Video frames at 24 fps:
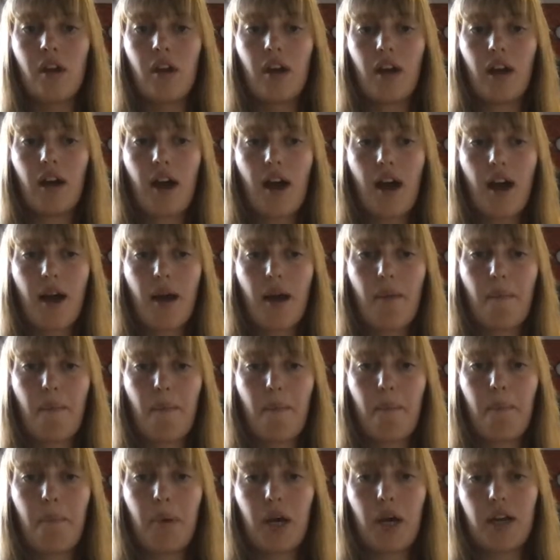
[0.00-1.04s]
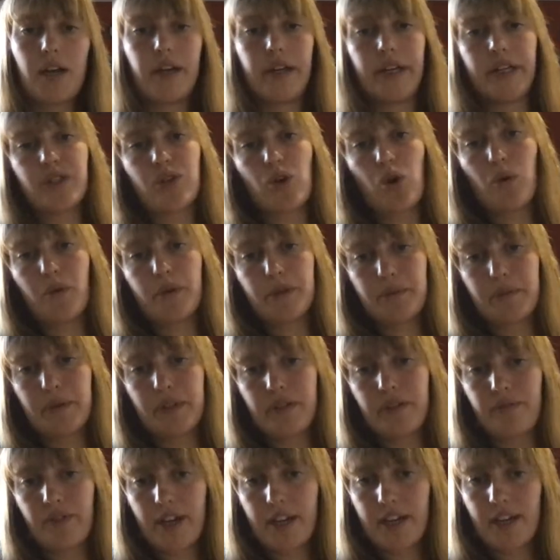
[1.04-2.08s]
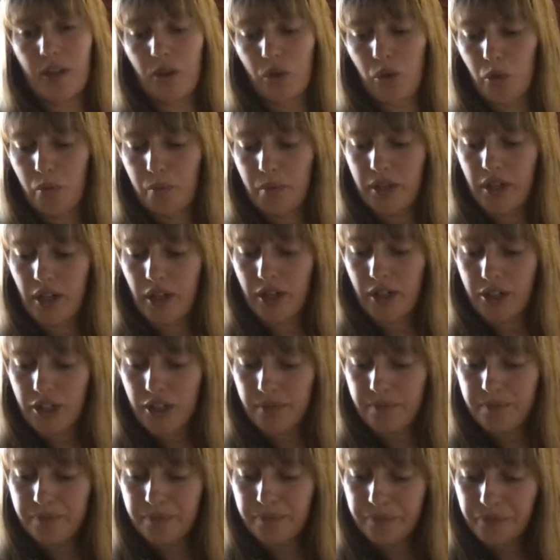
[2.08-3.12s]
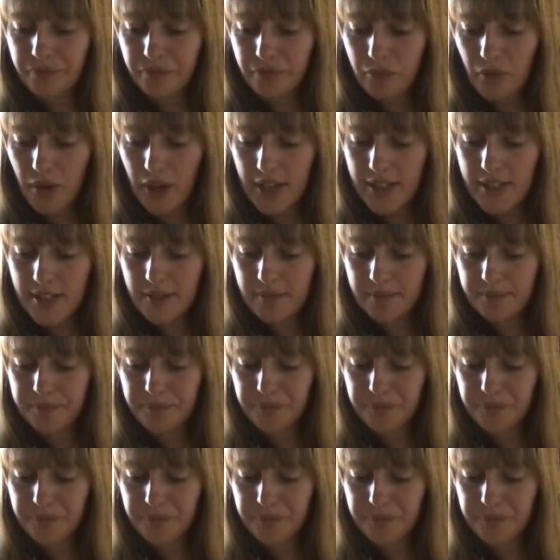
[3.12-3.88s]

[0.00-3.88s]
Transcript: but it's always been very low production wise,